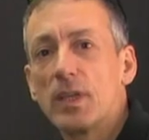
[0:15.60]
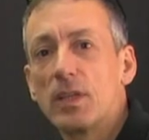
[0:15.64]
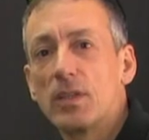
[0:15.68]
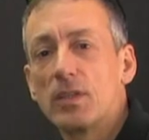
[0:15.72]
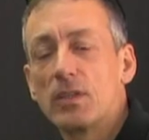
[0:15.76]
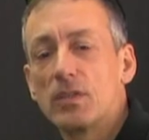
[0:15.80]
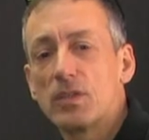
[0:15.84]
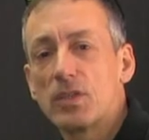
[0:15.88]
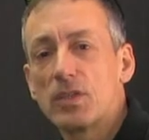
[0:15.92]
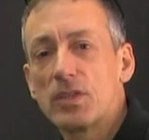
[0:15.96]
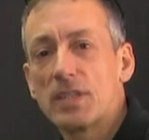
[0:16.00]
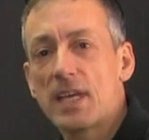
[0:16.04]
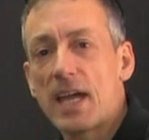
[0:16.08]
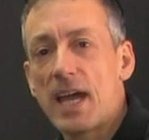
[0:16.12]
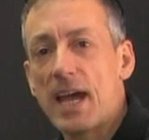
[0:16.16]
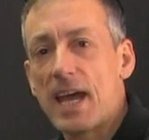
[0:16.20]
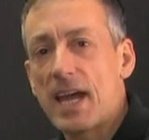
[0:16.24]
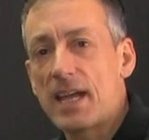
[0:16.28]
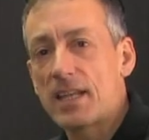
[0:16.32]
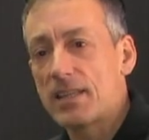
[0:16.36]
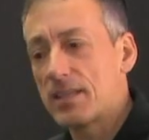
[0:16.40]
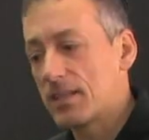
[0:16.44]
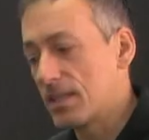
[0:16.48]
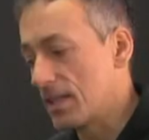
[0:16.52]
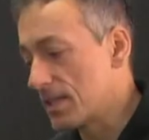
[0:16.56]
we looked
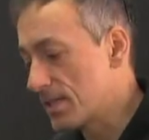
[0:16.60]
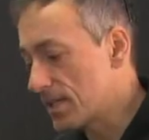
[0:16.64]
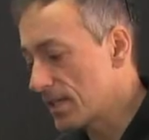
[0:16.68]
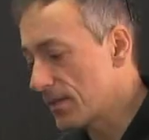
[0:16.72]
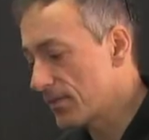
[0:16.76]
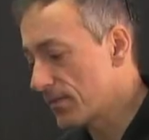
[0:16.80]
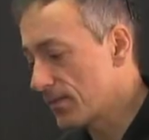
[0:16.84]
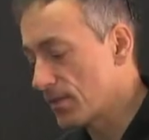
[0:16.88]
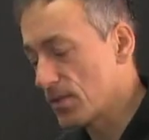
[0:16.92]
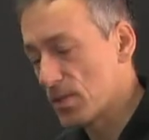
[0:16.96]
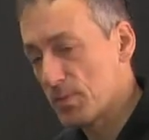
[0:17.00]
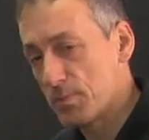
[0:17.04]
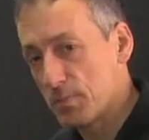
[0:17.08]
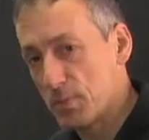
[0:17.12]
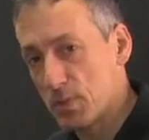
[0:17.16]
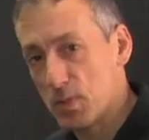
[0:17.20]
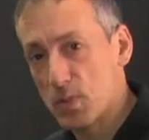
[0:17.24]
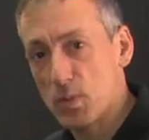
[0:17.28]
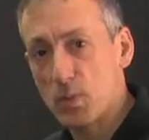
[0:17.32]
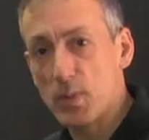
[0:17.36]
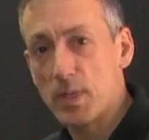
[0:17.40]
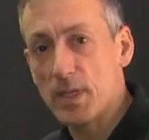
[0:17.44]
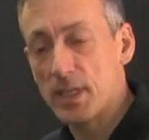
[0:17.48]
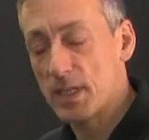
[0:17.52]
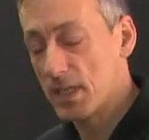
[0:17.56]
at the difference
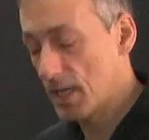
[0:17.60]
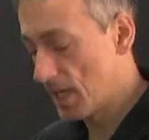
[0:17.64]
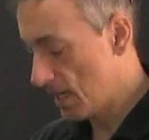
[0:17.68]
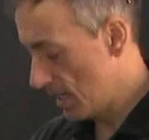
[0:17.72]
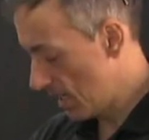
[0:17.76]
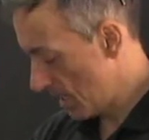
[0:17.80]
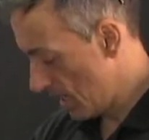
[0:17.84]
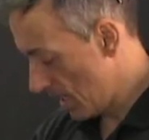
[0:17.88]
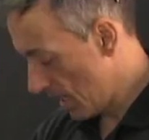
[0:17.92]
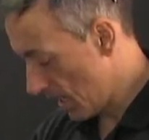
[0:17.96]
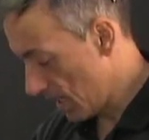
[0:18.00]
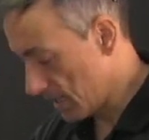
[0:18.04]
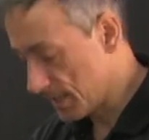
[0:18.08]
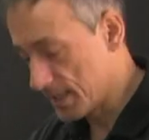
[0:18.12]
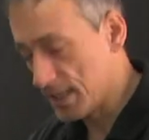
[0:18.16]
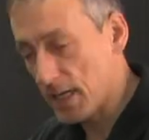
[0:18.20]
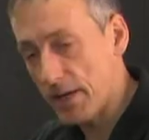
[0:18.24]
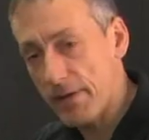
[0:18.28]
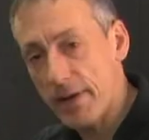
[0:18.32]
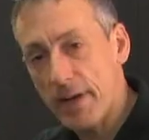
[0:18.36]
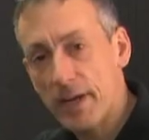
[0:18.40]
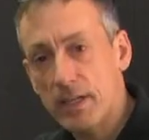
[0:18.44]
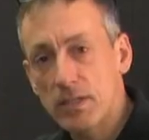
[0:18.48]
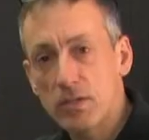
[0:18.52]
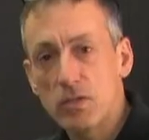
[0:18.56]
between a
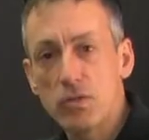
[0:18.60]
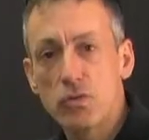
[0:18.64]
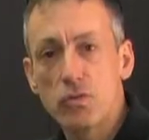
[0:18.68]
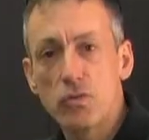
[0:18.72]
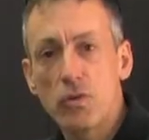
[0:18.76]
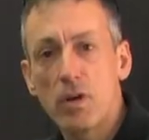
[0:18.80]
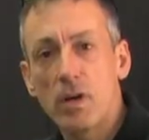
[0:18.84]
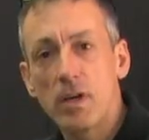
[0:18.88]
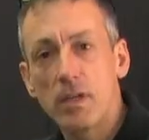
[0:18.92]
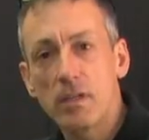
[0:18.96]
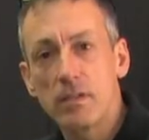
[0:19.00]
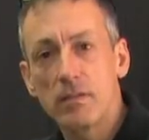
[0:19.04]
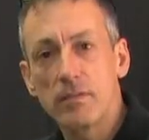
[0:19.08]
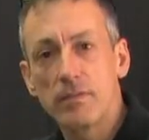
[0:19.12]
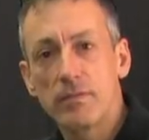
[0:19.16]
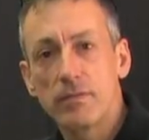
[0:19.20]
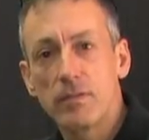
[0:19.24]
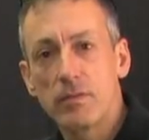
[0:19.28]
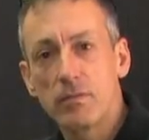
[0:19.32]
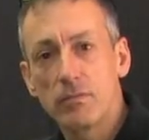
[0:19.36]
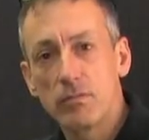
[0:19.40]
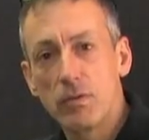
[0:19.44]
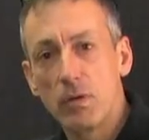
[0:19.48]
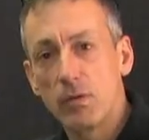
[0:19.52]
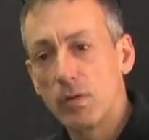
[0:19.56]
direct
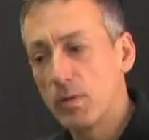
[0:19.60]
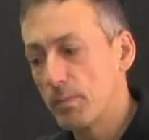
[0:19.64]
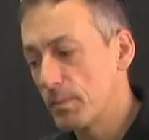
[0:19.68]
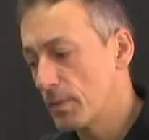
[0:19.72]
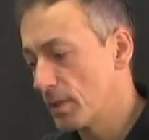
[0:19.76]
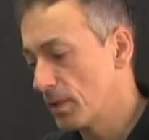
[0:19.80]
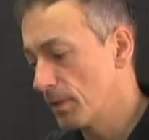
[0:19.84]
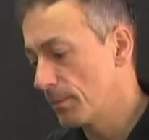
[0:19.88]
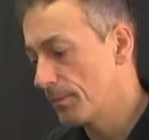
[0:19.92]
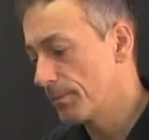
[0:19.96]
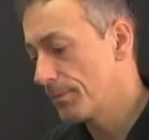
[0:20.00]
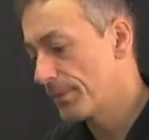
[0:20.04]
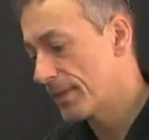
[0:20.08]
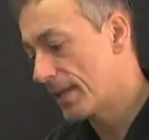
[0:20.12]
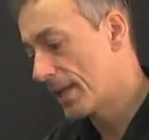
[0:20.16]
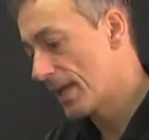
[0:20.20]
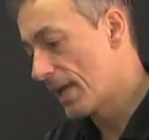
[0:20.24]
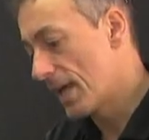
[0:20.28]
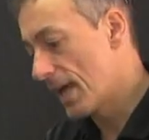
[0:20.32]
drive rolling mill